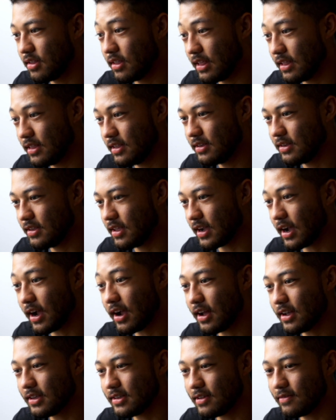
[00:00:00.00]
this is like a
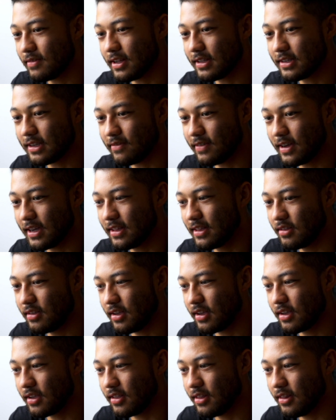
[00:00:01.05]
custom LUTs I made. It's
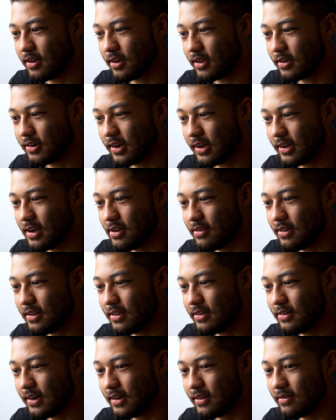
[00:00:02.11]
like, look, check out
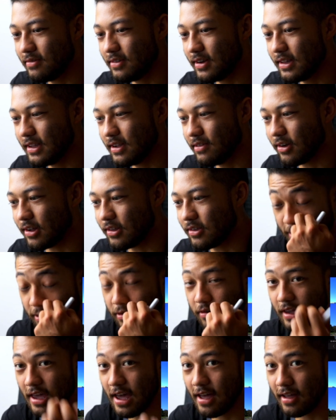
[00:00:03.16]
the fucking difference. So
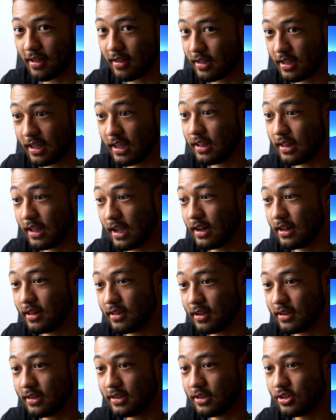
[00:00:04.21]
yeah, it
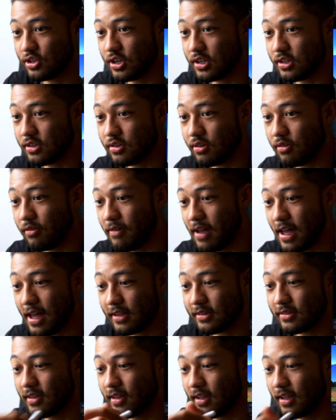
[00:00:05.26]
does this shit so
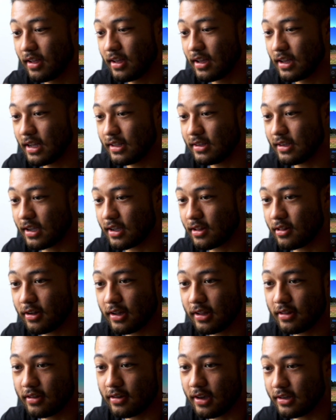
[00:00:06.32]
fast. It's like, look
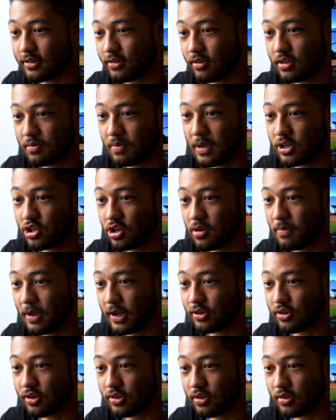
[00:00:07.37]
at, okay, so it's picture in
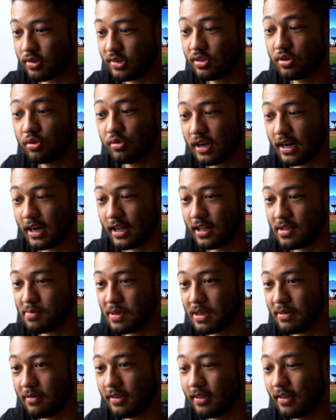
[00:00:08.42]
picture. So there's 2
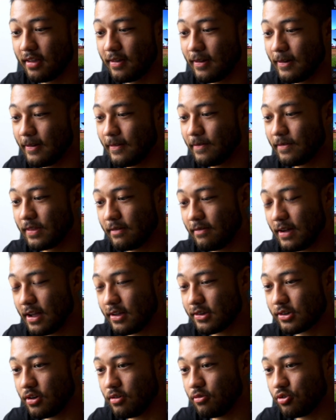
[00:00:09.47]
1080p
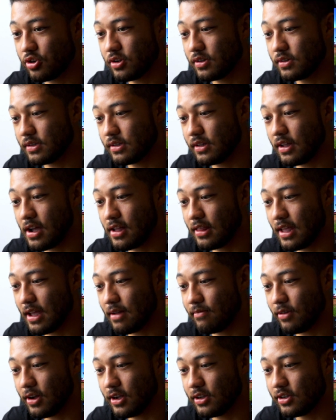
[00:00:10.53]
files going, which is not that
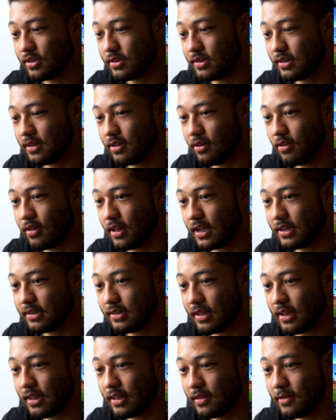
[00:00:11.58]
much. It's still less
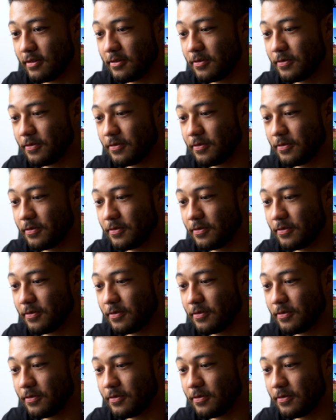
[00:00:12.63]
than